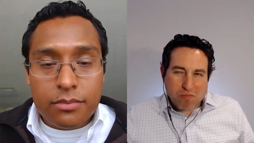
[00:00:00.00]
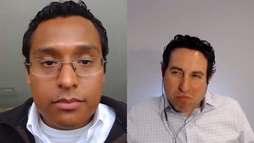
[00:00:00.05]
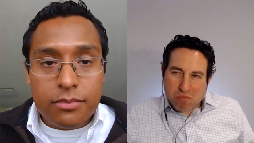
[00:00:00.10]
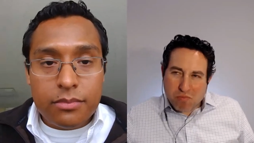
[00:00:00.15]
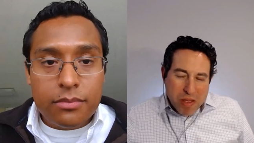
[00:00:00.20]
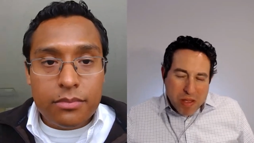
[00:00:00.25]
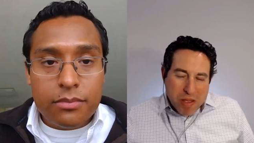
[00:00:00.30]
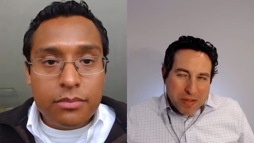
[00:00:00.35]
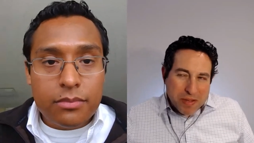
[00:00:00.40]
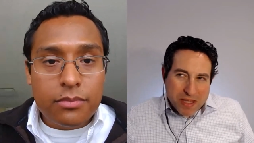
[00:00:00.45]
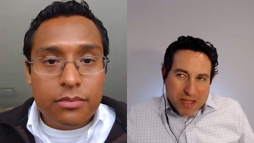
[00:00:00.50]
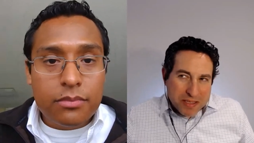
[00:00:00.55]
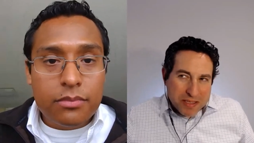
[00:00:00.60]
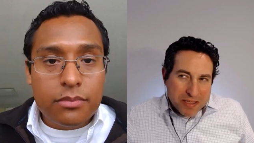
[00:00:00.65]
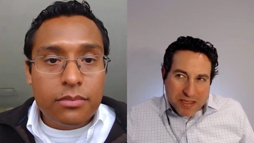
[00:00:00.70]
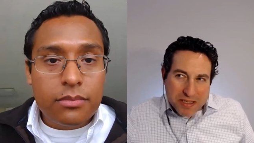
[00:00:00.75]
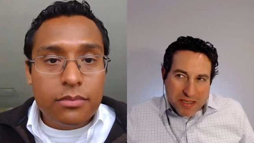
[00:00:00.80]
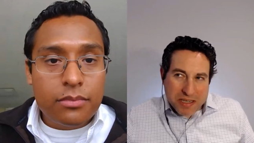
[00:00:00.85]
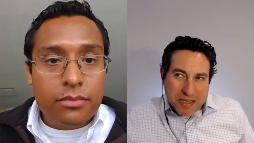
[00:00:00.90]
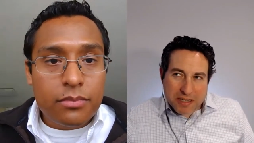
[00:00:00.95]
Speaker 1: maybe this
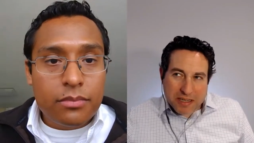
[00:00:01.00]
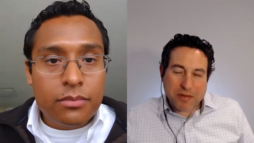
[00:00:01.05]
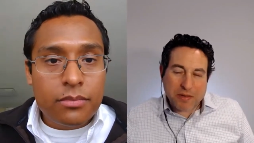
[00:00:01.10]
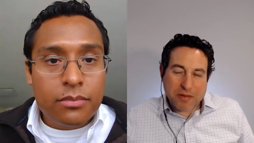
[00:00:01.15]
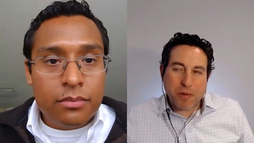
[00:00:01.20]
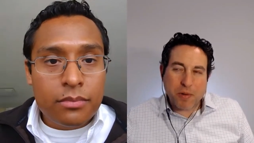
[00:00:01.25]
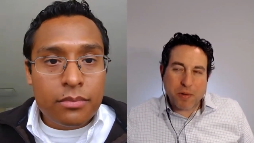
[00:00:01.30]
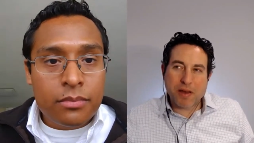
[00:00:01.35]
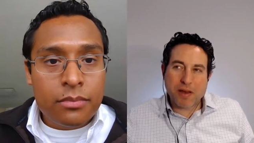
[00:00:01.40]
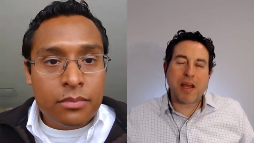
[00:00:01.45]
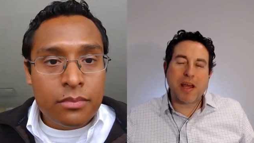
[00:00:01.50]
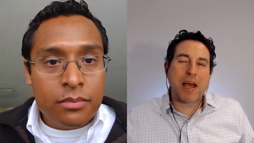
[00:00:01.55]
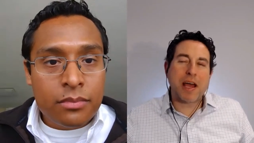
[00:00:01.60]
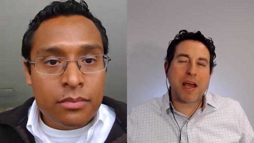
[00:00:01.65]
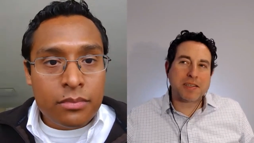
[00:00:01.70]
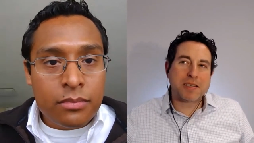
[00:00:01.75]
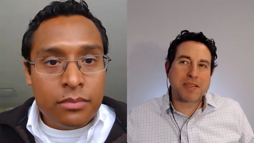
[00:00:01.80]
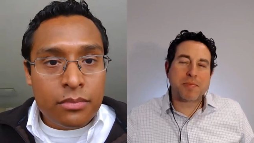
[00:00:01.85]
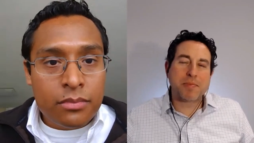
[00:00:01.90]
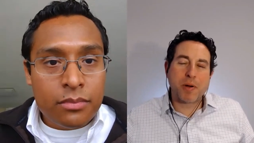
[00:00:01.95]
is an easy one. I
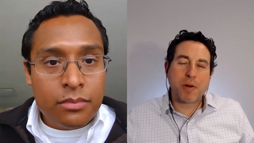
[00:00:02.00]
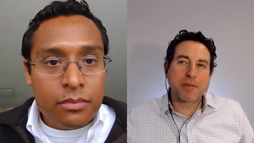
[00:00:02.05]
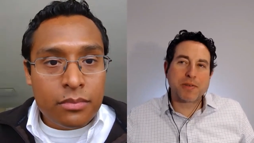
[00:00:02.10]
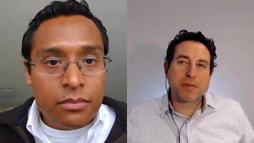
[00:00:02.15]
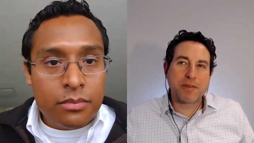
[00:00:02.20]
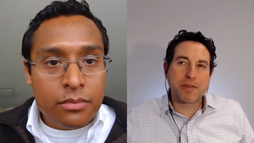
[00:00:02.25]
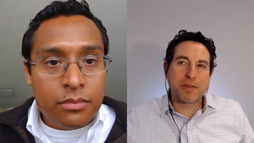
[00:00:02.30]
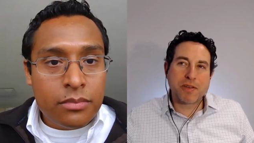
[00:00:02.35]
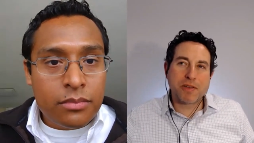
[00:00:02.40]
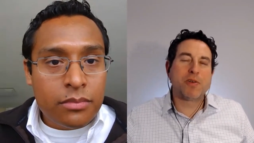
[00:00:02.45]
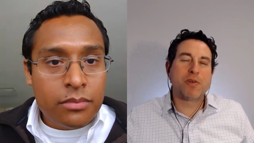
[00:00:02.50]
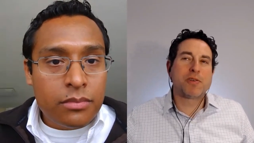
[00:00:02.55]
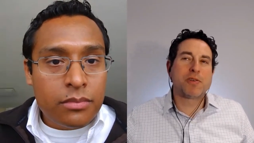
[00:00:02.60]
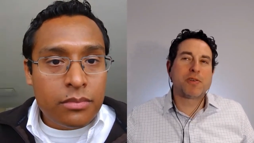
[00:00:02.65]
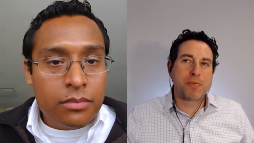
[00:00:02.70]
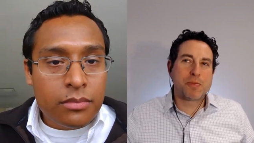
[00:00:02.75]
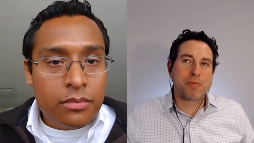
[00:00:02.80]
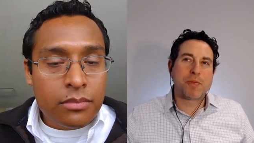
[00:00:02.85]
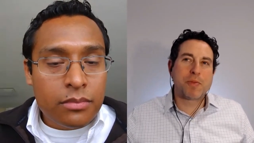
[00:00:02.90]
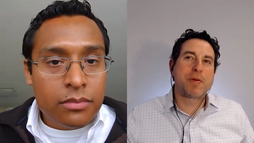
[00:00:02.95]
suppose there's a whole
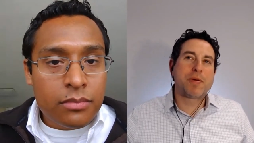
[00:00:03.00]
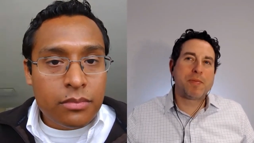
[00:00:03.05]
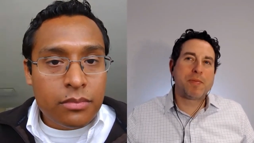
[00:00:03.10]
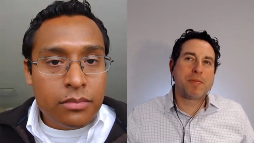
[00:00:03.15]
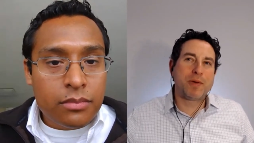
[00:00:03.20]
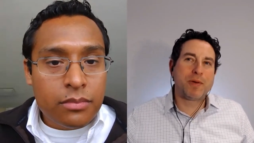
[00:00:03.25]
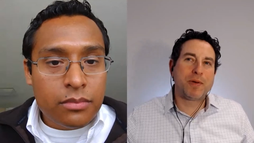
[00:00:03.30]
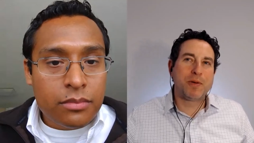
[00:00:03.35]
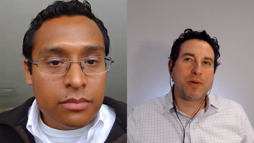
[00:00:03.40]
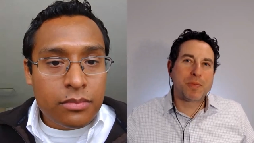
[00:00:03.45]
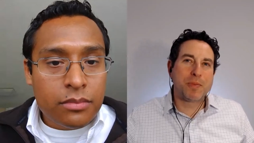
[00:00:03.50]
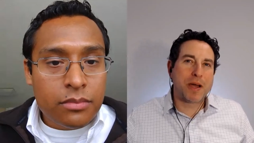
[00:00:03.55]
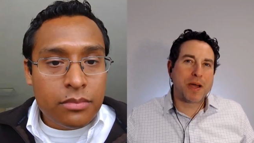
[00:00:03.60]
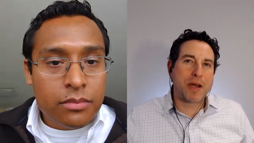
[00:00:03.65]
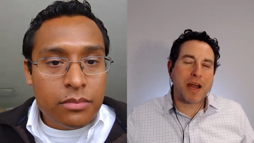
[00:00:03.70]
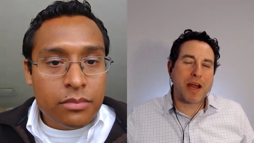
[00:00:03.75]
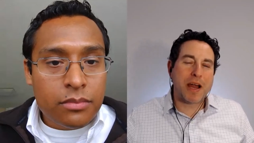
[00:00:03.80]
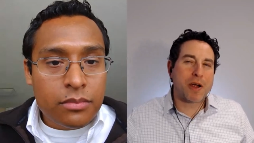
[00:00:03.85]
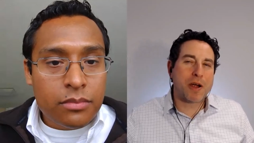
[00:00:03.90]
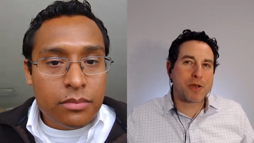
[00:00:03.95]
group of people who might
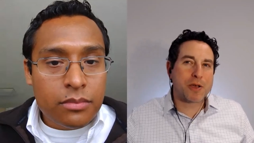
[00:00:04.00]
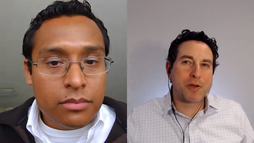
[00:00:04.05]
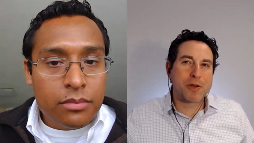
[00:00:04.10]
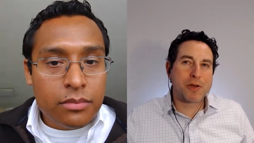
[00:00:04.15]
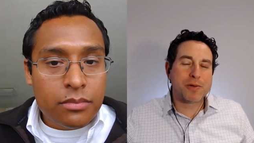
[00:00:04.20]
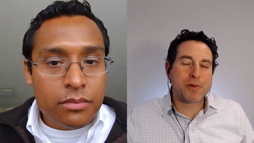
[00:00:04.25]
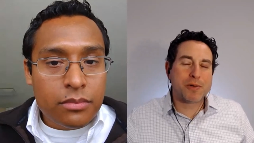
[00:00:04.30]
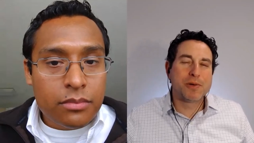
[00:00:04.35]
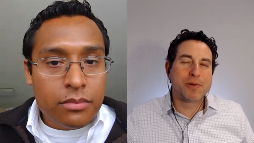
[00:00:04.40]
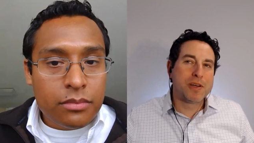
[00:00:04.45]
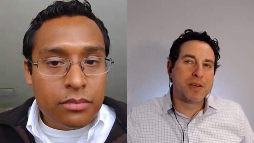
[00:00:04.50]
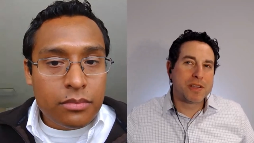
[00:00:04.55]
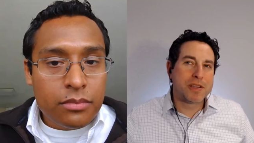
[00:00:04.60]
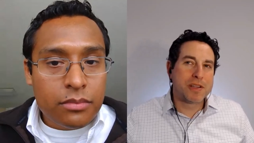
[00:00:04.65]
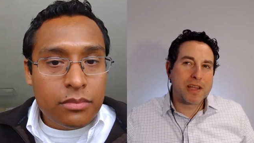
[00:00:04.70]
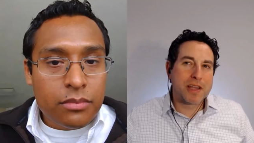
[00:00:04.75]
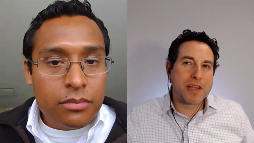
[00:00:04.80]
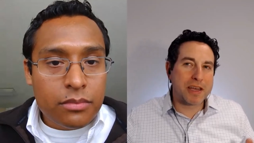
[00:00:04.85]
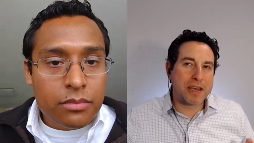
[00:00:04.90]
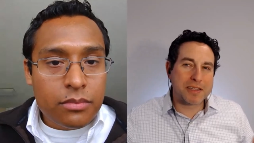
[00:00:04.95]
argue
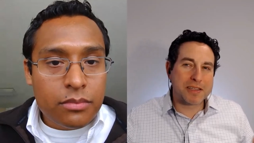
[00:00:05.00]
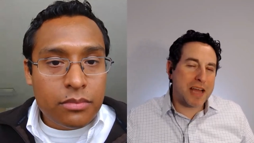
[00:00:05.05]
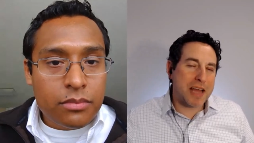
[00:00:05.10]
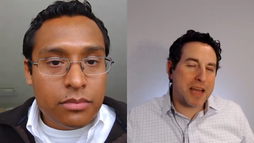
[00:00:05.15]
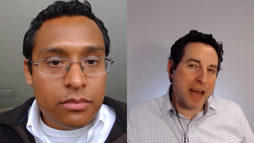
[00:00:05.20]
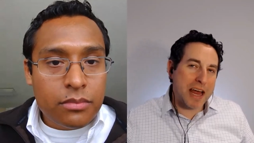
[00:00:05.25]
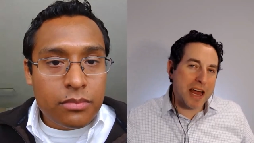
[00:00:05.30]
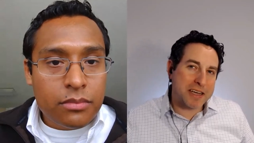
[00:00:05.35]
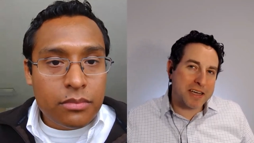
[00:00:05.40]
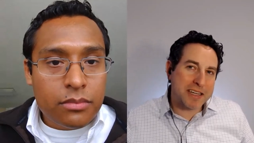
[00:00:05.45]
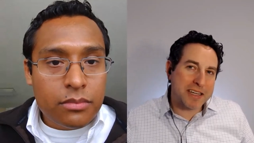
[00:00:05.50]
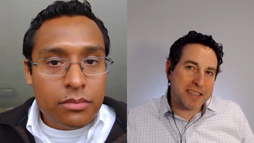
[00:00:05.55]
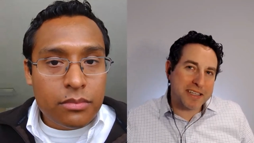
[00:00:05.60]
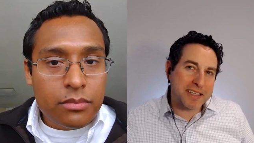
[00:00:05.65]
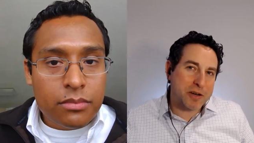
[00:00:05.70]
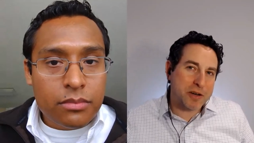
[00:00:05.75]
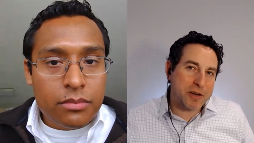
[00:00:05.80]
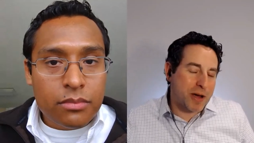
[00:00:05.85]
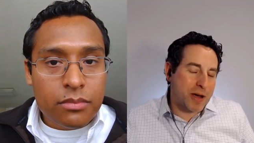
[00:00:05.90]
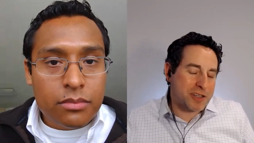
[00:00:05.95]
that it's not an easy
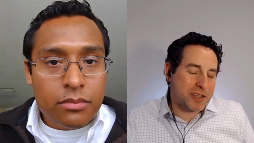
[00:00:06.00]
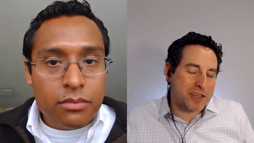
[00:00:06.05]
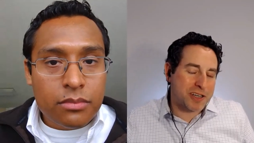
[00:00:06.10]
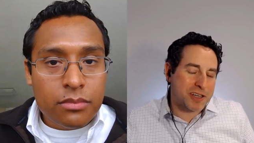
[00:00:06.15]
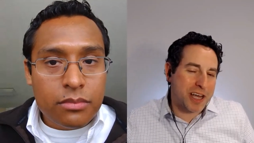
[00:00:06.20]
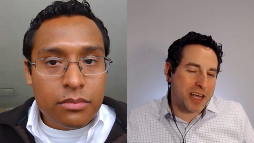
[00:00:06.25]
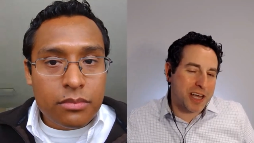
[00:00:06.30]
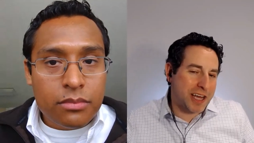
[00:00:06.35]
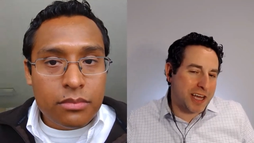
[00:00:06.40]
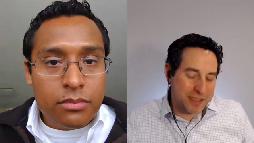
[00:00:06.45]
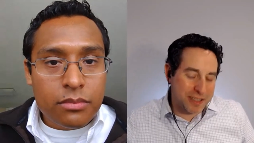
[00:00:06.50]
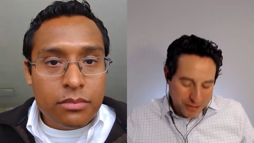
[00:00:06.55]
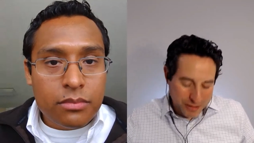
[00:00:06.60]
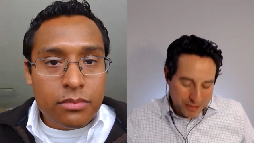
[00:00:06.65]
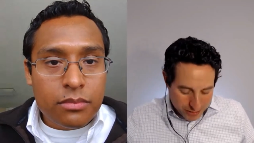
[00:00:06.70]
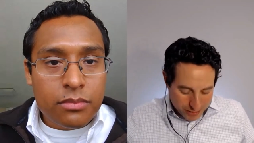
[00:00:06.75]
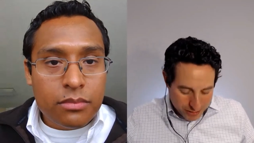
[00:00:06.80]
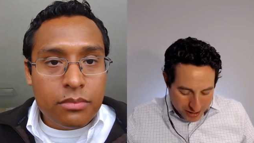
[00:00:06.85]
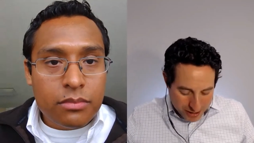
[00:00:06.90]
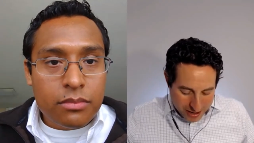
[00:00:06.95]
question to
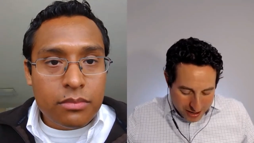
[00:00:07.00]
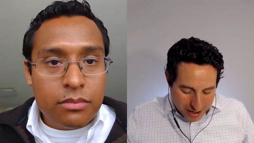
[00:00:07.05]
answer.